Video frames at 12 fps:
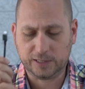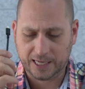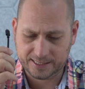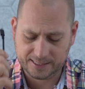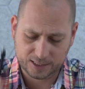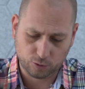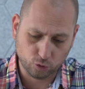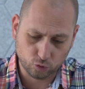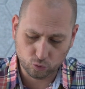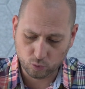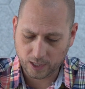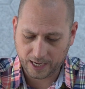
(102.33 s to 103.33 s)
tests. So you
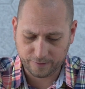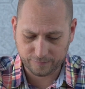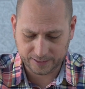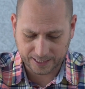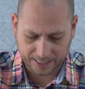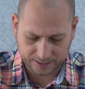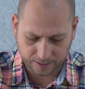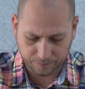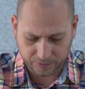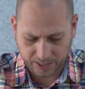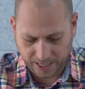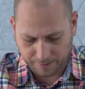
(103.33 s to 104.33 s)
do have that
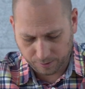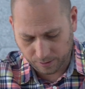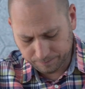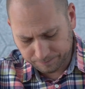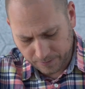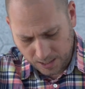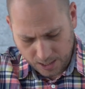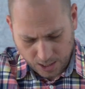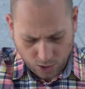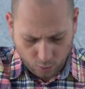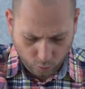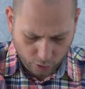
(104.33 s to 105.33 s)
cable.
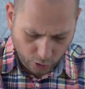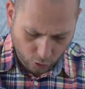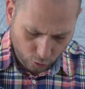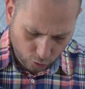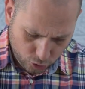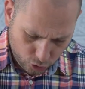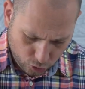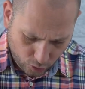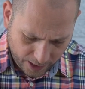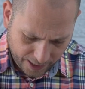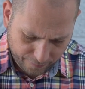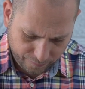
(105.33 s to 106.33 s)
We also
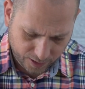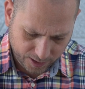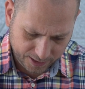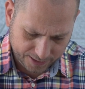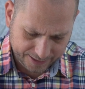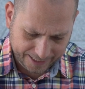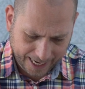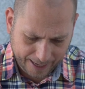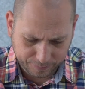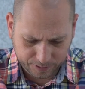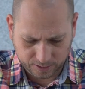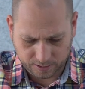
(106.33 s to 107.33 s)
have an
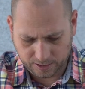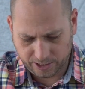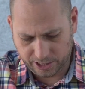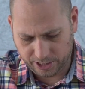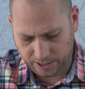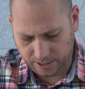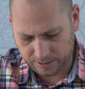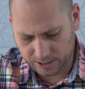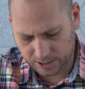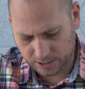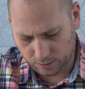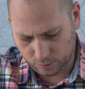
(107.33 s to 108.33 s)
adapter here,
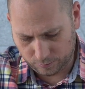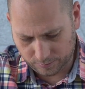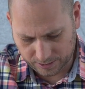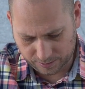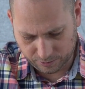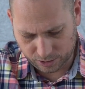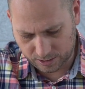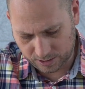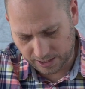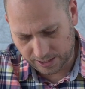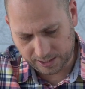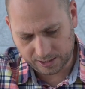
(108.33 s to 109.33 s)
so let me
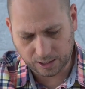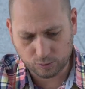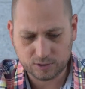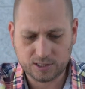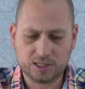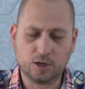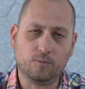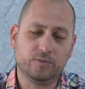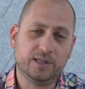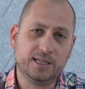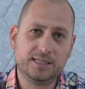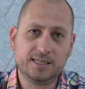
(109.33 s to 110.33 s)
just take it out. So
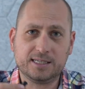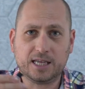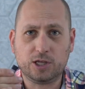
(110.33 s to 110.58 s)
this is a